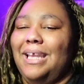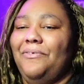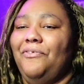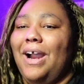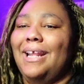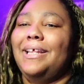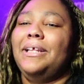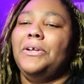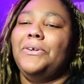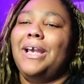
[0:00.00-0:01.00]
They
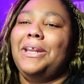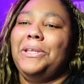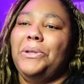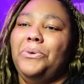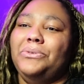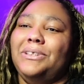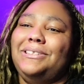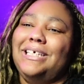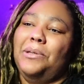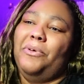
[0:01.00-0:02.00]
finally learned how to use
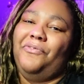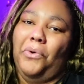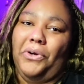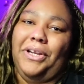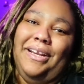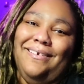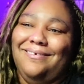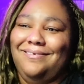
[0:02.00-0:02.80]
Cinema 4D.